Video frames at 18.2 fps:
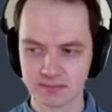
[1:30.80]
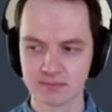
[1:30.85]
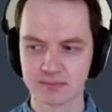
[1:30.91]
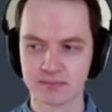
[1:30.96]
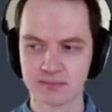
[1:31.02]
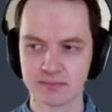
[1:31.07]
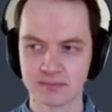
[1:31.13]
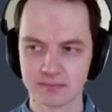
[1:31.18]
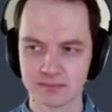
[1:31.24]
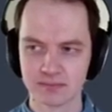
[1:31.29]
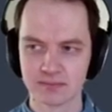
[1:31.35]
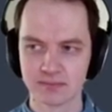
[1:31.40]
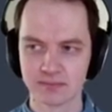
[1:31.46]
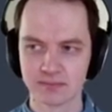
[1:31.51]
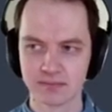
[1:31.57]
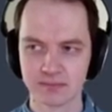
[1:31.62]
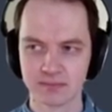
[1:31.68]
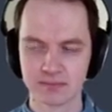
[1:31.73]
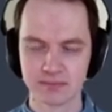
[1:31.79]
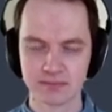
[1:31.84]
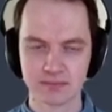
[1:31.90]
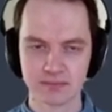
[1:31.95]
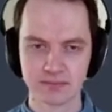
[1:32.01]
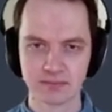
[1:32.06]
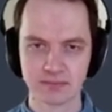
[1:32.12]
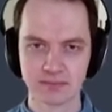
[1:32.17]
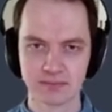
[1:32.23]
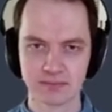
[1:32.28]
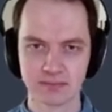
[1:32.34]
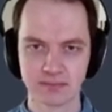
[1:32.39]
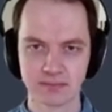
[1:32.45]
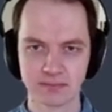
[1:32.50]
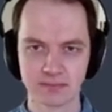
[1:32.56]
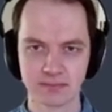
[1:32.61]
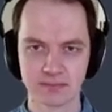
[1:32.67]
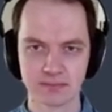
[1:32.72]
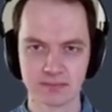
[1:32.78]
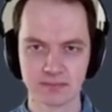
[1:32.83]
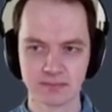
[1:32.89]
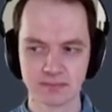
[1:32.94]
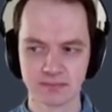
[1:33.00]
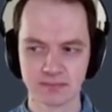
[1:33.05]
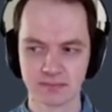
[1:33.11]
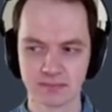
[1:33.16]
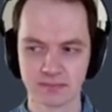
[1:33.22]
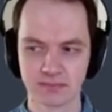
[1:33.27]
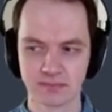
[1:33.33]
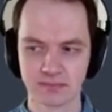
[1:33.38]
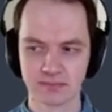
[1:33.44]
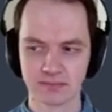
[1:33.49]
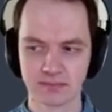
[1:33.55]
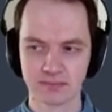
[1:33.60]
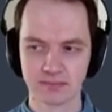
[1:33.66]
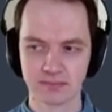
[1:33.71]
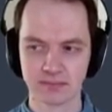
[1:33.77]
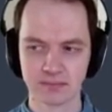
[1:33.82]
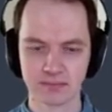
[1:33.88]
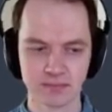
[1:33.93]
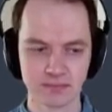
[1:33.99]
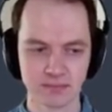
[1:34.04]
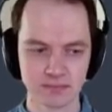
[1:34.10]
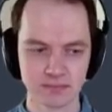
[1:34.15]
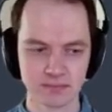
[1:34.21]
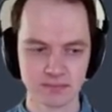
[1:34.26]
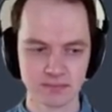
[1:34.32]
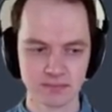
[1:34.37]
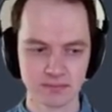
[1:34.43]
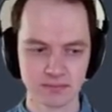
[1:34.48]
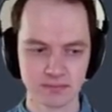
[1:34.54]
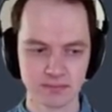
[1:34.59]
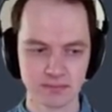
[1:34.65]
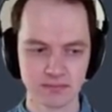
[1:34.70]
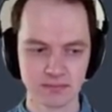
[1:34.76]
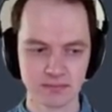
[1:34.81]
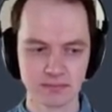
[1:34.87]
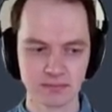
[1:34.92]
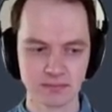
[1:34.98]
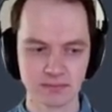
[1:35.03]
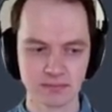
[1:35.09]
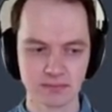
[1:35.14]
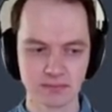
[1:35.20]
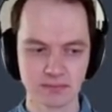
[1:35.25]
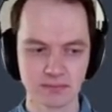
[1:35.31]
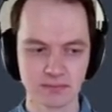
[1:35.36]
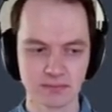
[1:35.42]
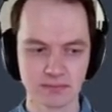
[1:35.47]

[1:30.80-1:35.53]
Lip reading: (not speaking)